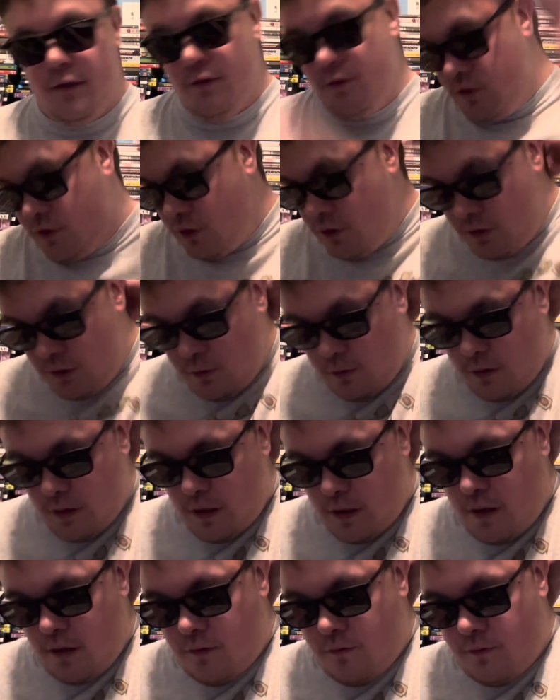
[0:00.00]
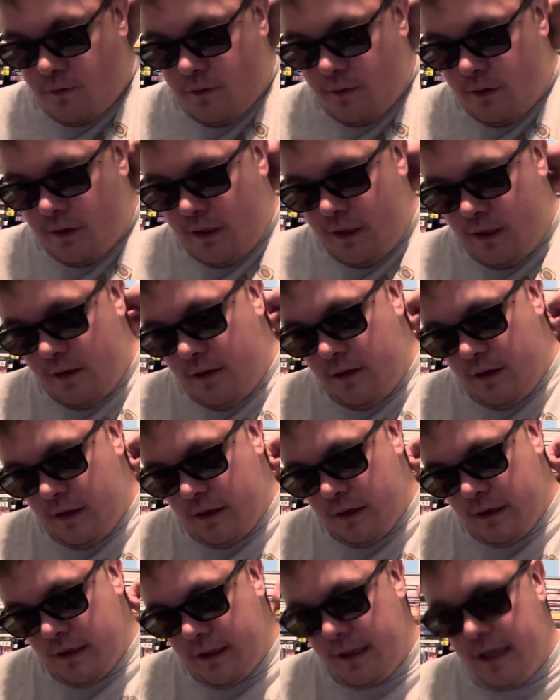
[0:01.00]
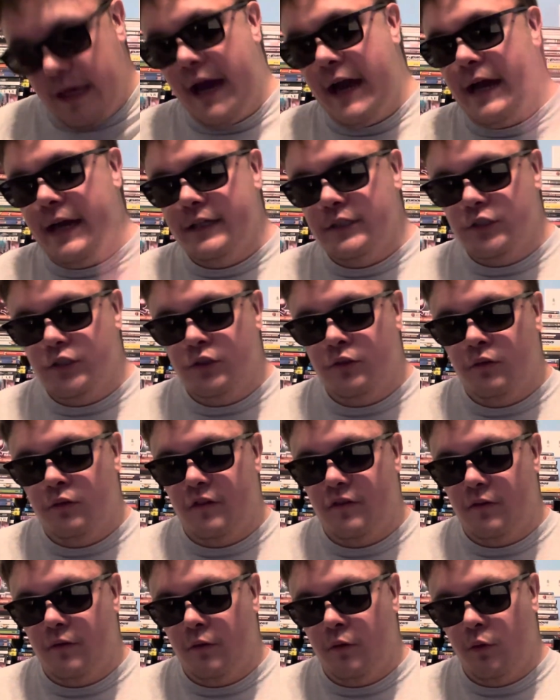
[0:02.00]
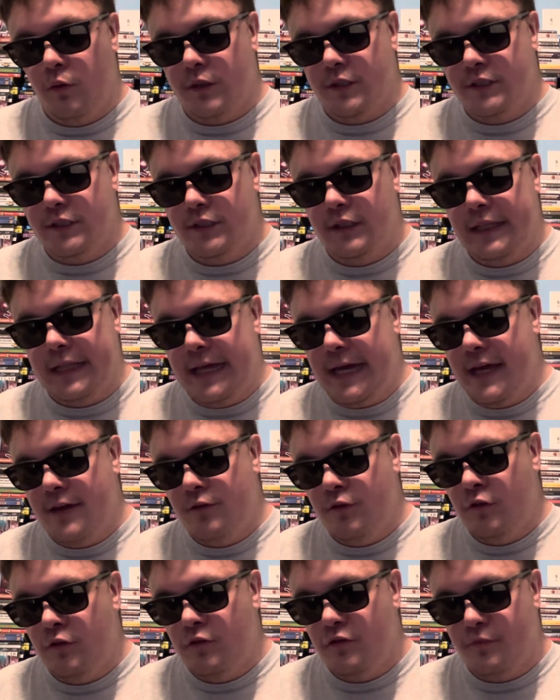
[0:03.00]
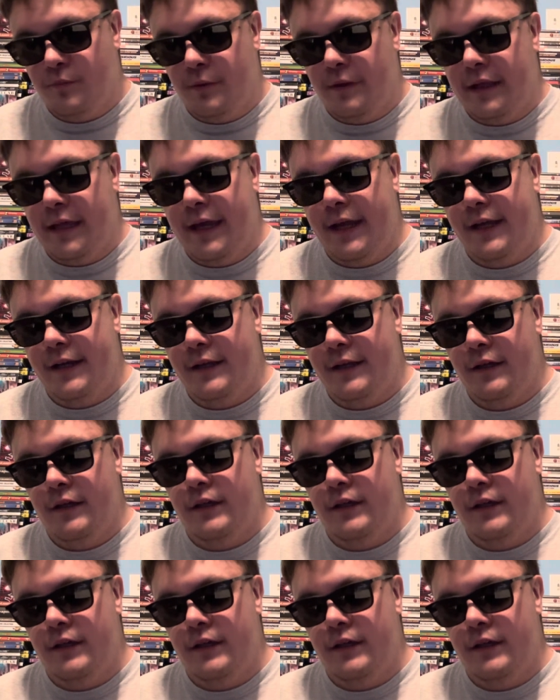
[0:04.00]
two of the guys who are still alive who have played